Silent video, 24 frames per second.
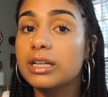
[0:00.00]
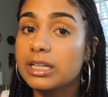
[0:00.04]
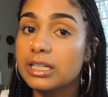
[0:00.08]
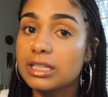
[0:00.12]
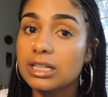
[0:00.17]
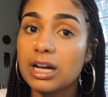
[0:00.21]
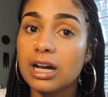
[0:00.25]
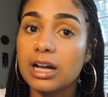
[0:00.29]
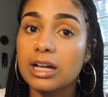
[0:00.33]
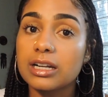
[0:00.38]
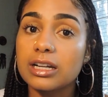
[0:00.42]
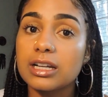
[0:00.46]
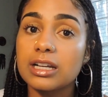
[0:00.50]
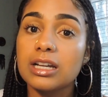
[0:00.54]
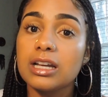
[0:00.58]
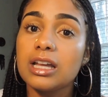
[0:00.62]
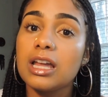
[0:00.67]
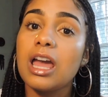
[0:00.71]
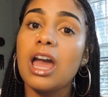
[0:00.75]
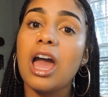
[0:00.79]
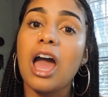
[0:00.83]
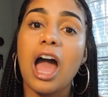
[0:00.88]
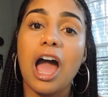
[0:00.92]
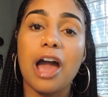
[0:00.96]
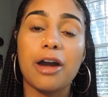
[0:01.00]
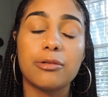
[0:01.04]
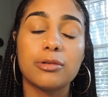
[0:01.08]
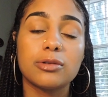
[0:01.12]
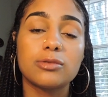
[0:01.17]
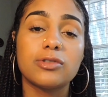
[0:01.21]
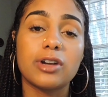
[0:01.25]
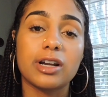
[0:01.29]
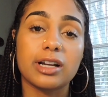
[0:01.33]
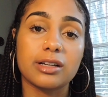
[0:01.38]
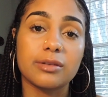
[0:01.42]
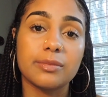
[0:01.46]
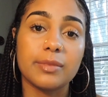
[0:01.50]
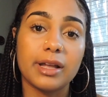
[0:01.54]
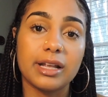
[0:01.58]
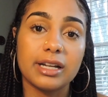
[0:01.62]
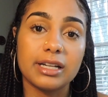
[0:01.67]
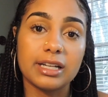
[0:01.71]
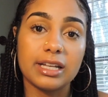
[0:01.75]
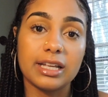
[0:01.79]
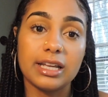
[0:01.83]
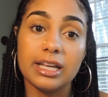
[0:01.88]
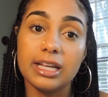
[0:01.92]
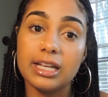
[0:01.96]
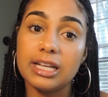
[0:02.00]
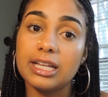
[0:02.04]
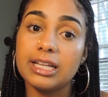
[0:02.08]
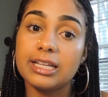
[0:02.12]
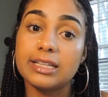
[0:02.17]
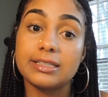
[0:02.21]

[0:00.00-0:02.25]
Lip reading: in Ghana, I would recommend it.